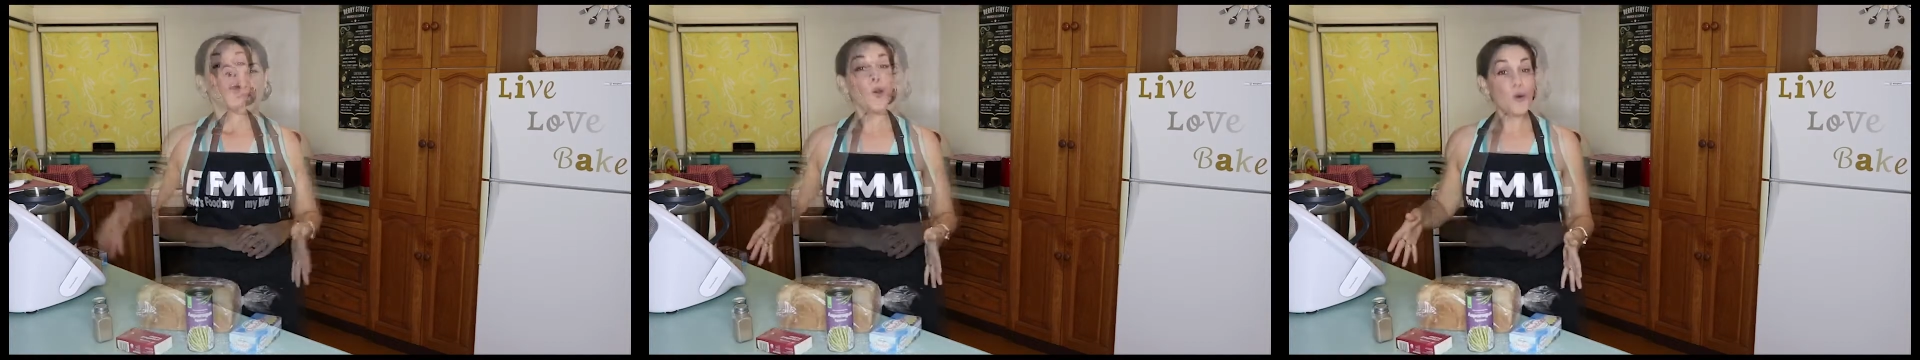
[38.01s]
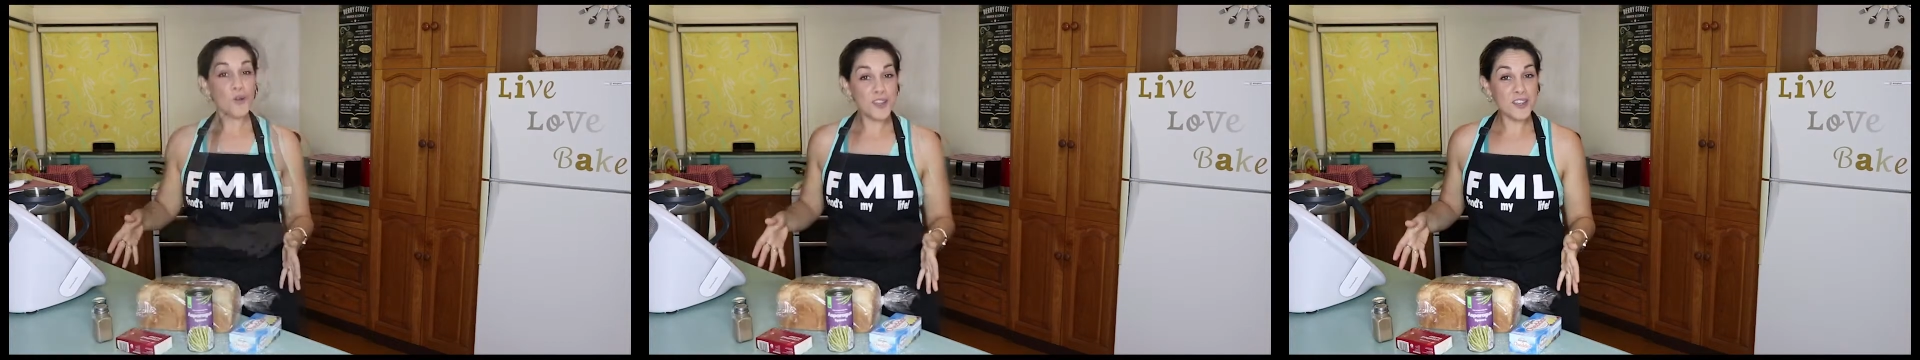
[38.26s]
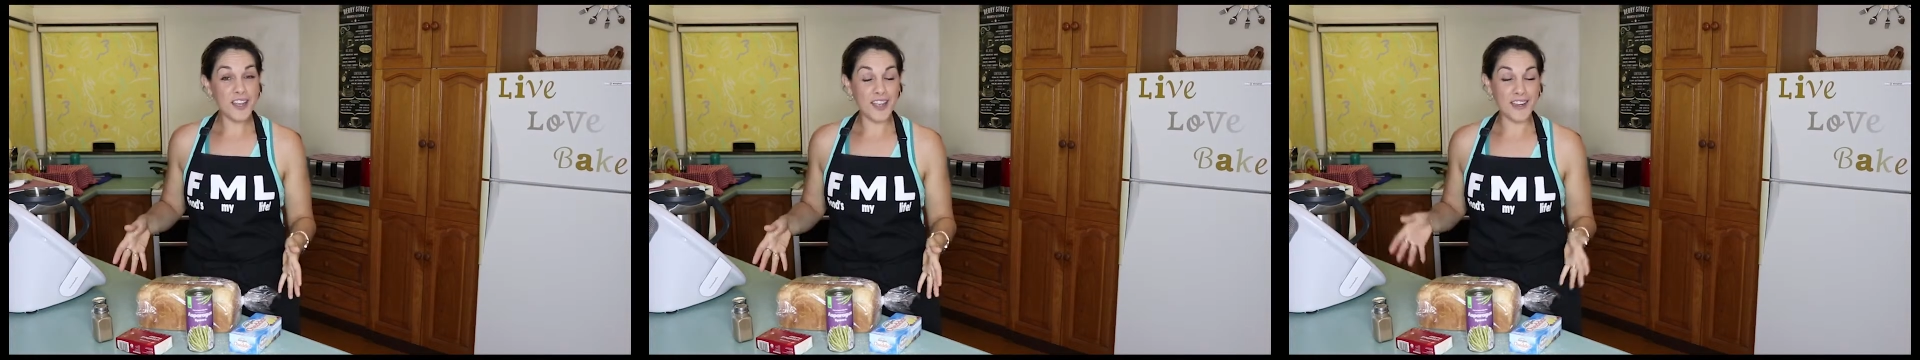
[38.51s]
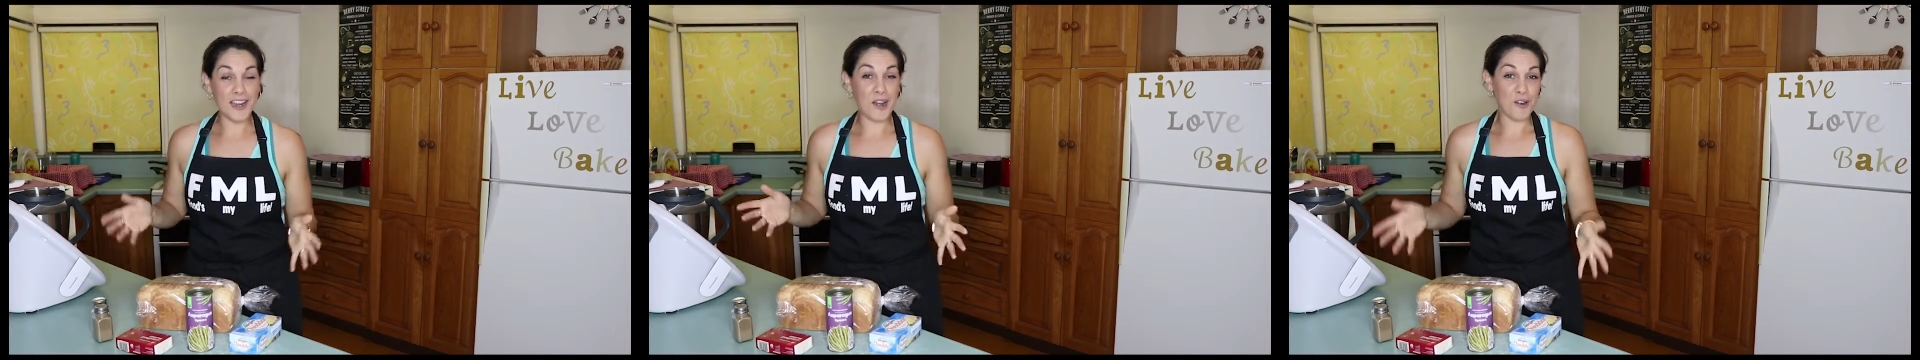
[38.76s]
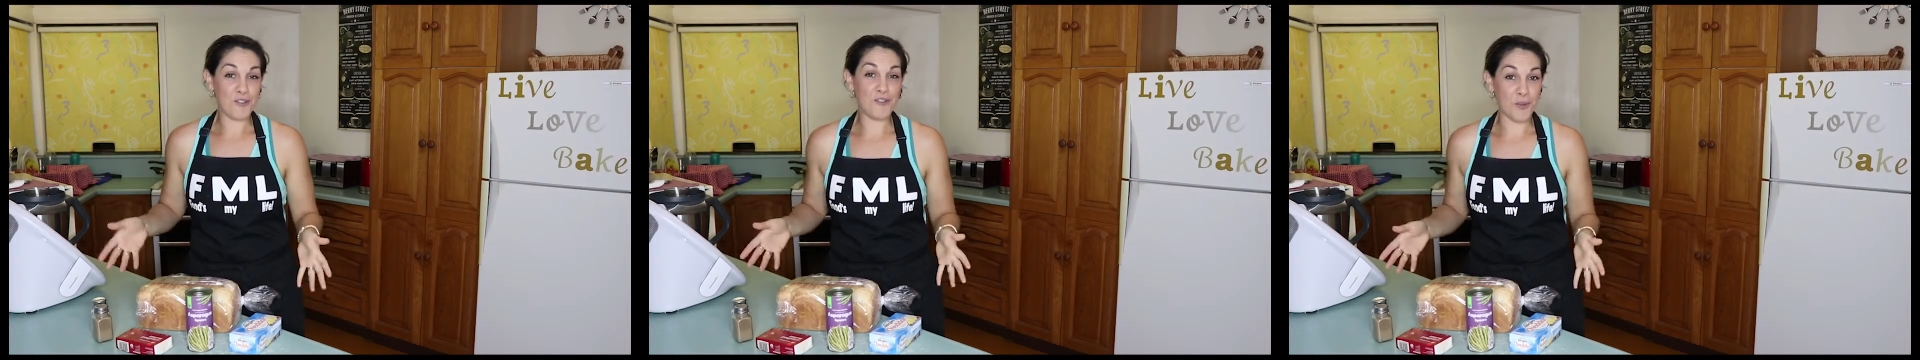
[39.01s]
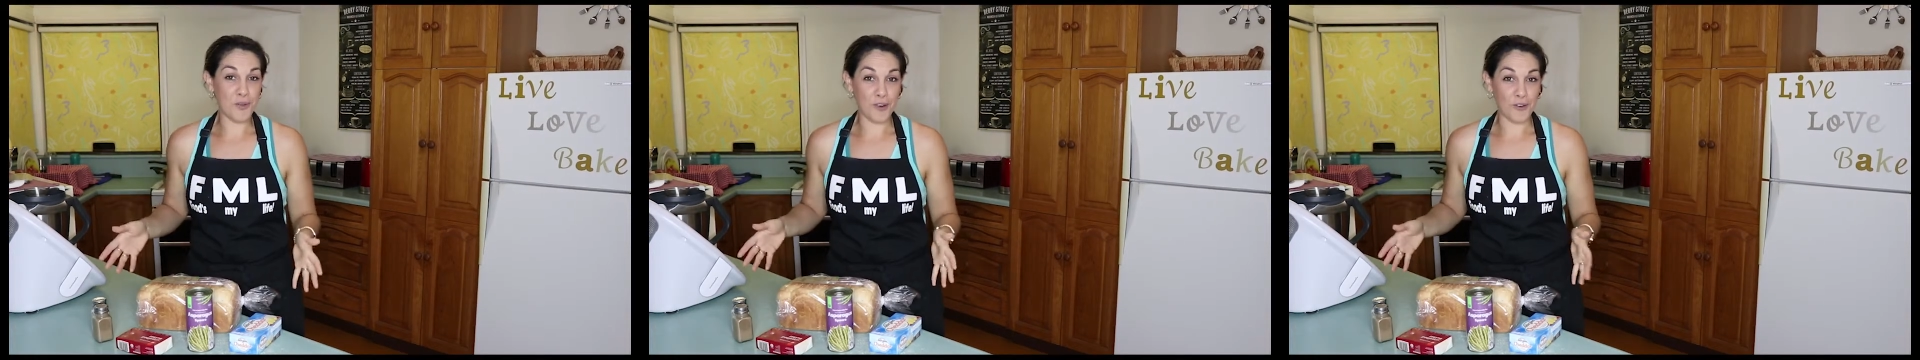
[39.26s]
All you need are a
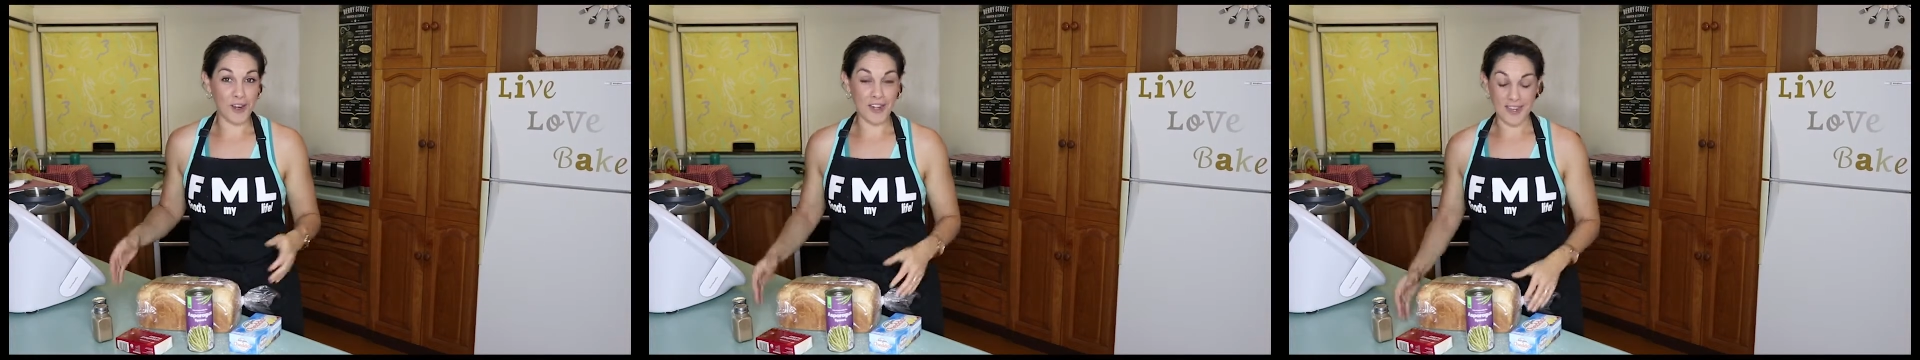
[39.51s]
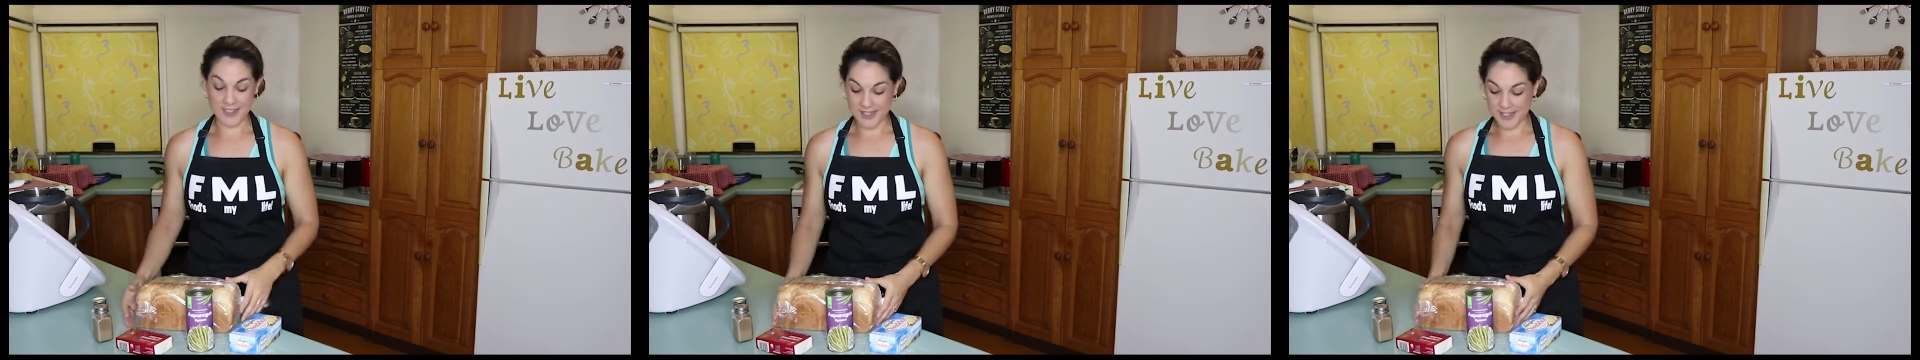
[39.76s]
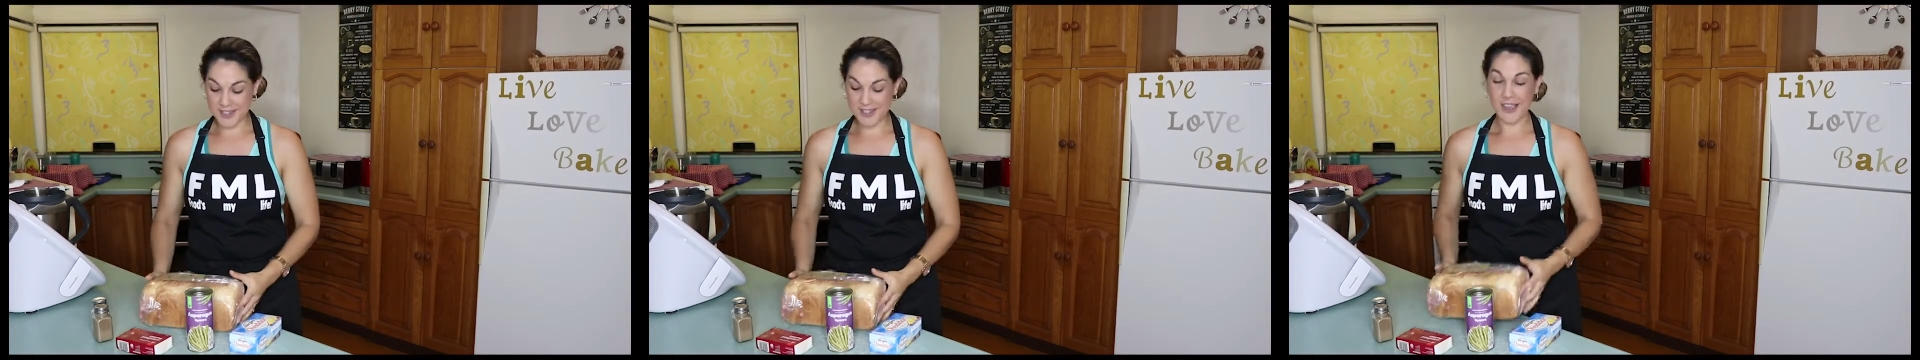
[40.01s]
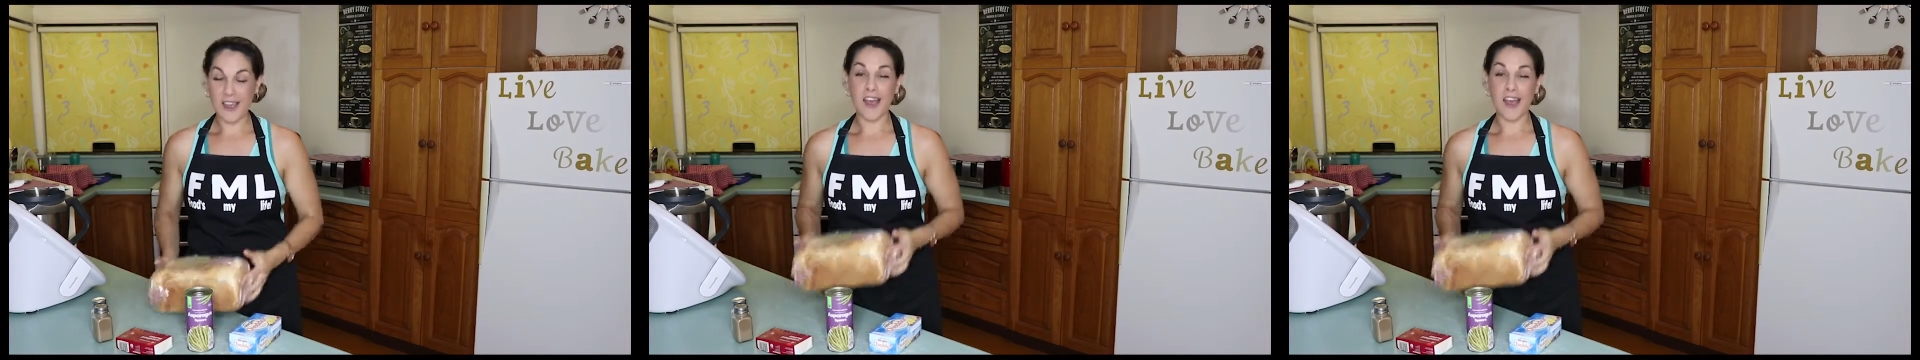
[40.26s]
few ingredients.